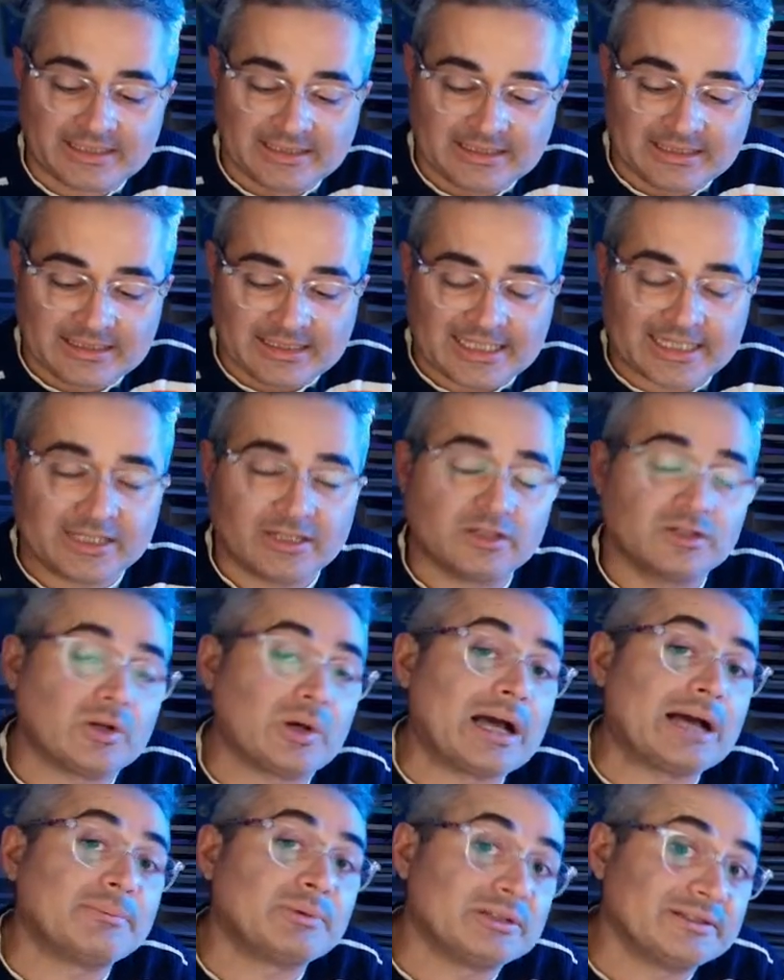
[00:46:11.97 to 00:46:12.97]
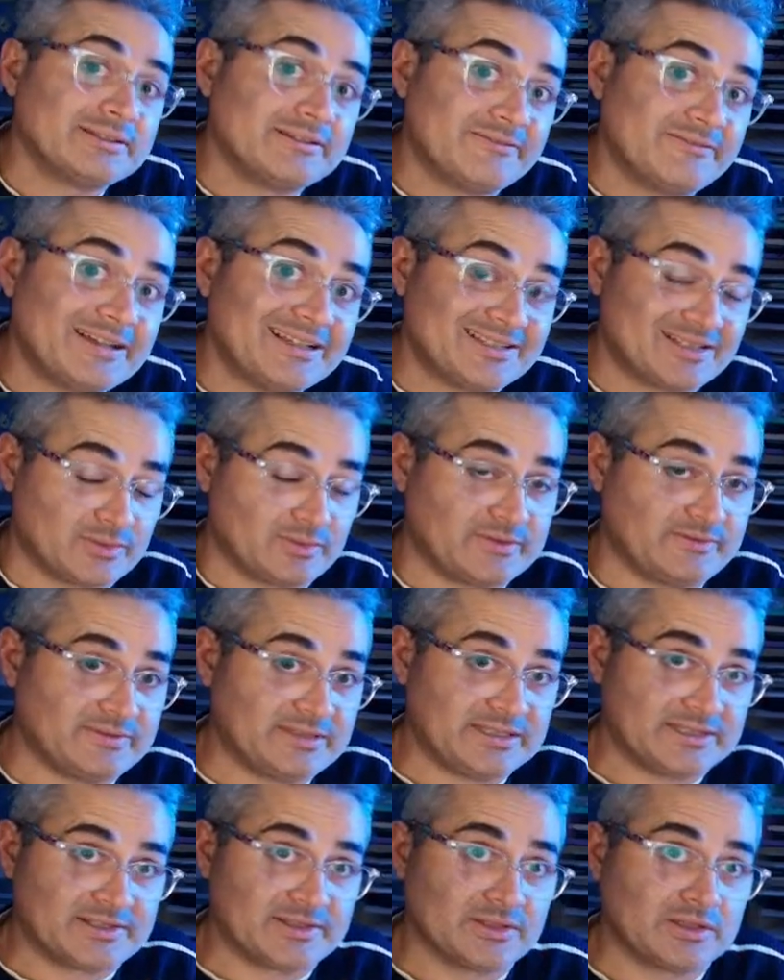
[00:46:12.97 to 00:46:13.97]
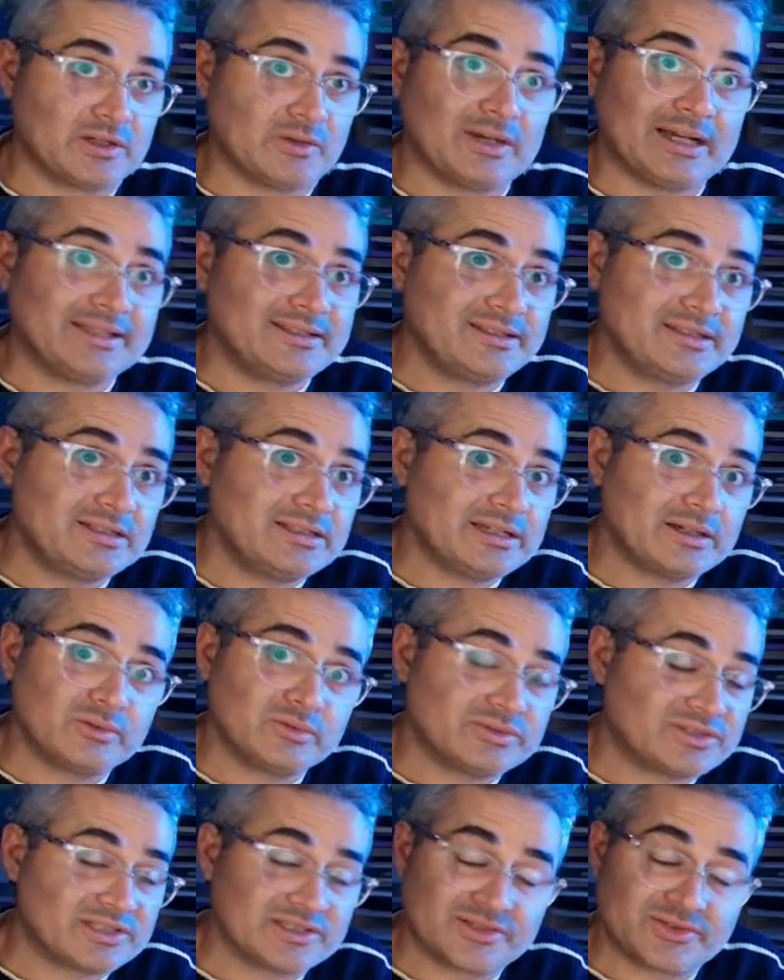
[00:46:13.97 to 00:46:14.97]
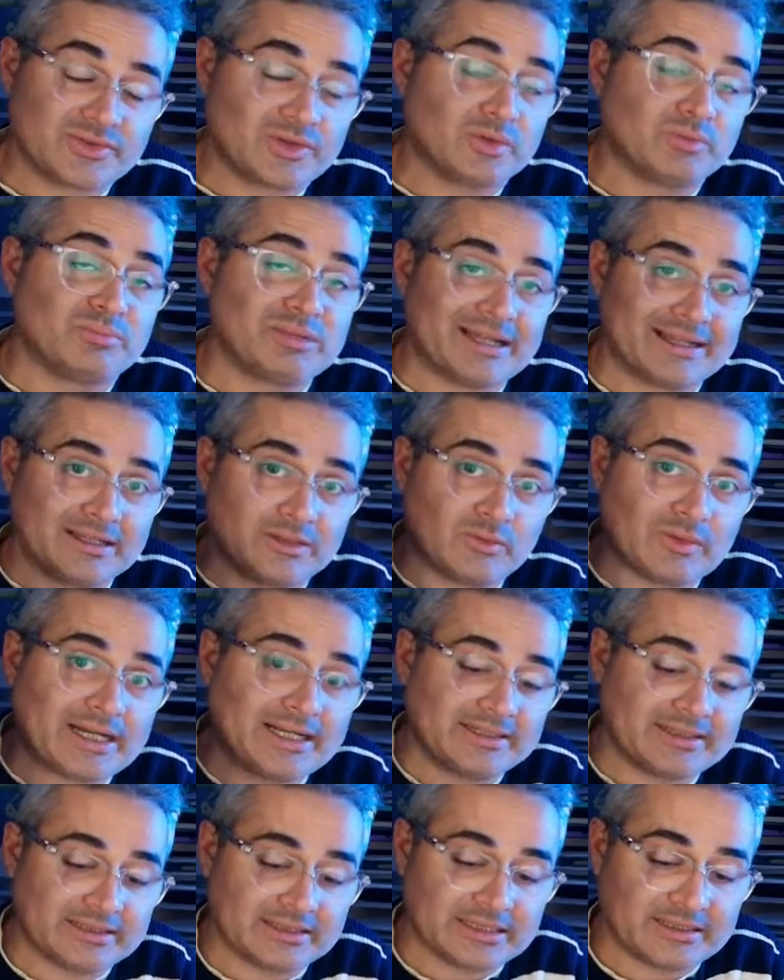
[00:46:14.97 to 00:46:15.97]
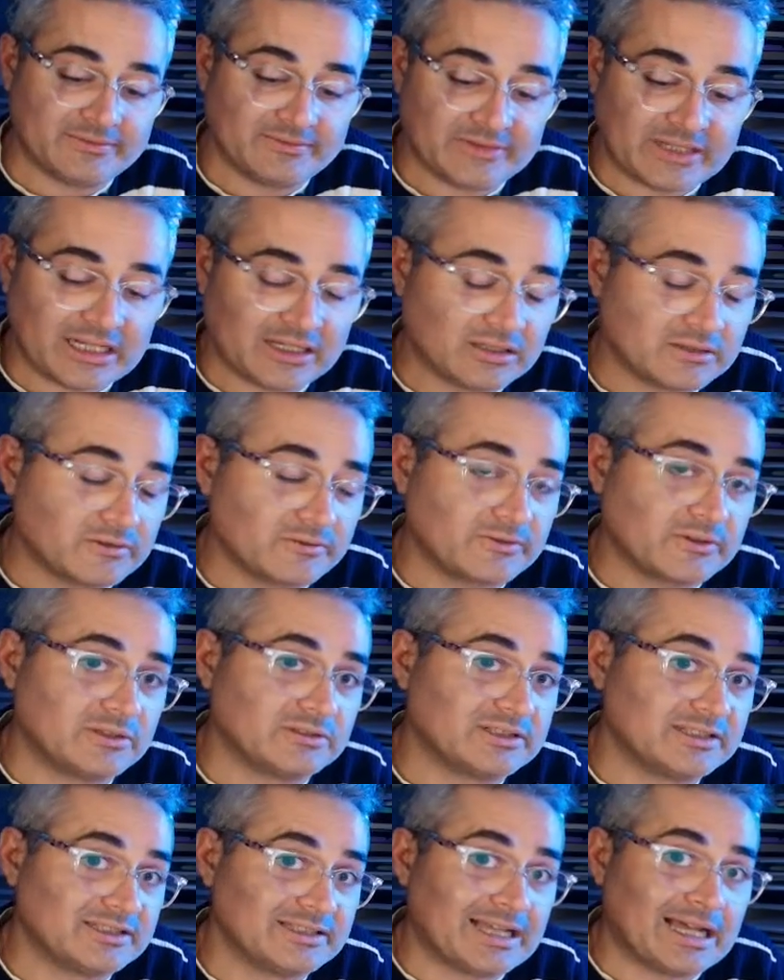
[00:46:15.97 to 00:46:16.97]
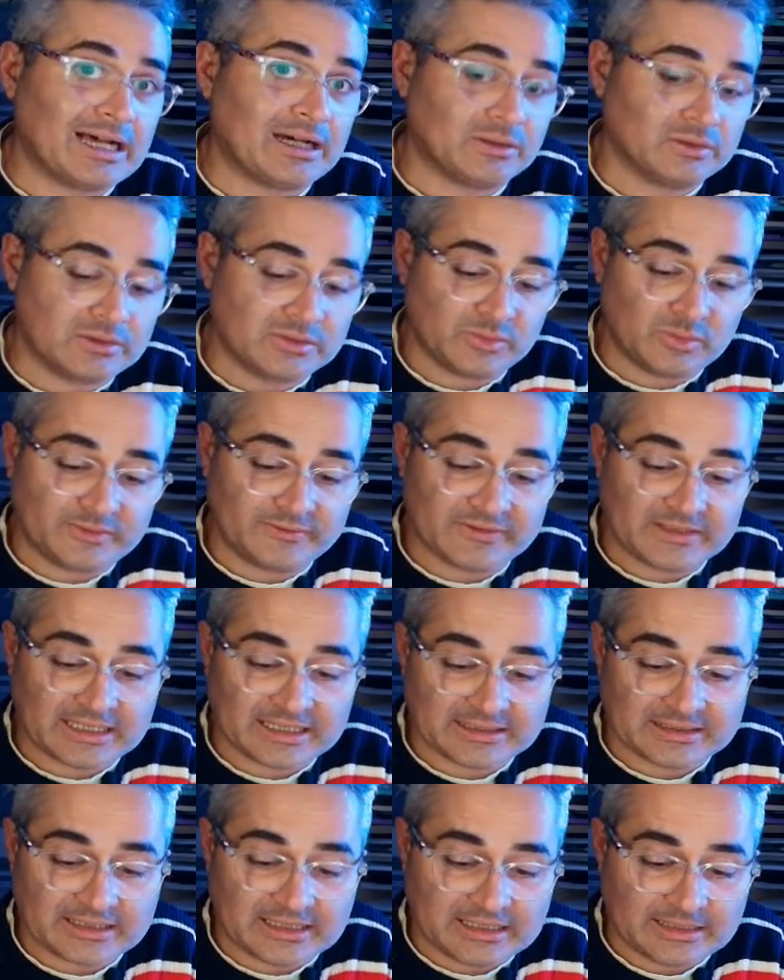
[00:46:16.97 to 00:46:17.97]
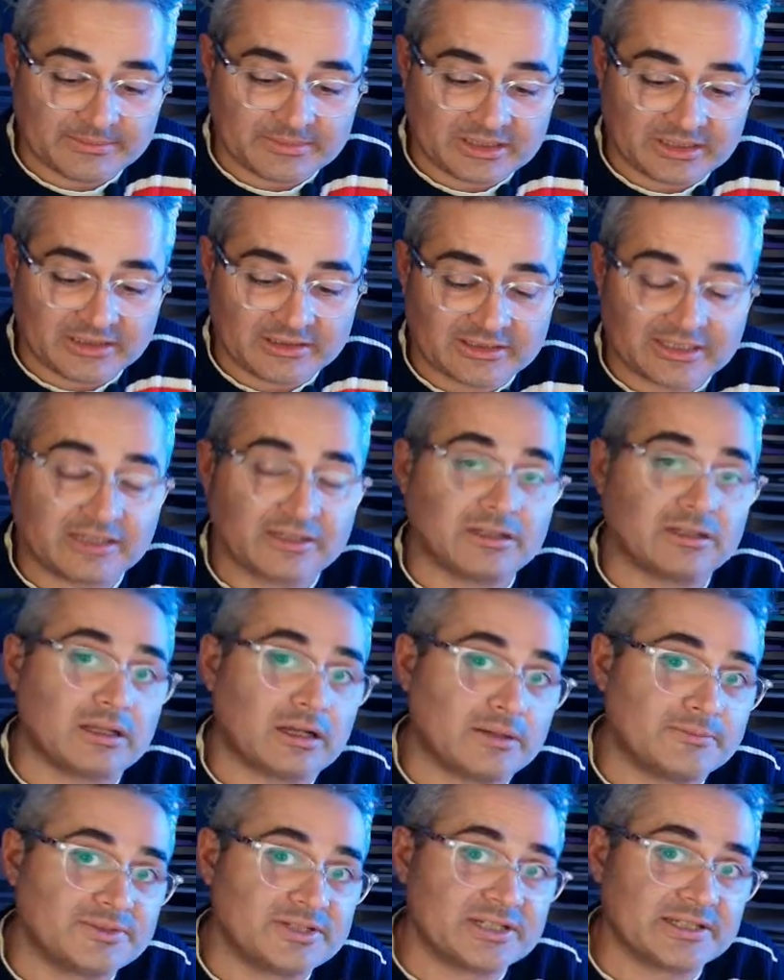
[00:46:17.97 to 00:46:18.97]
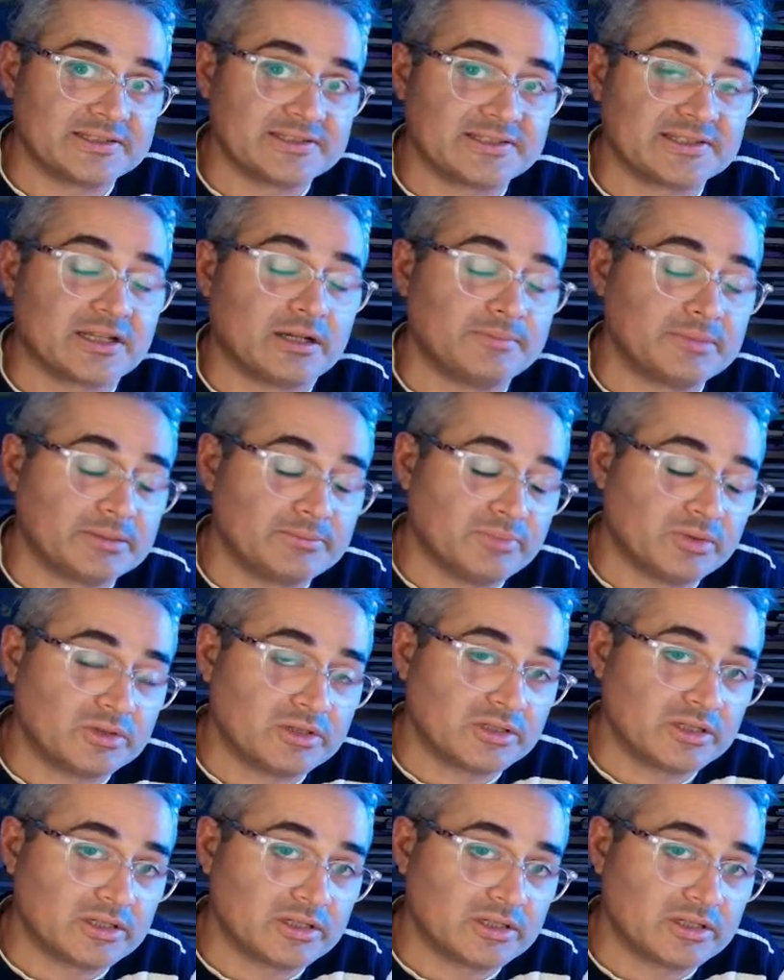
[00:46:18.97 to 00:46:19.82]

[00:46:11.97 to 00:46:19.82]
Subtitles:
I don't know, I'm on the fence with this, you know. Ideally I would just draw black and white and have a lot of content out with that Internal Objects comic book.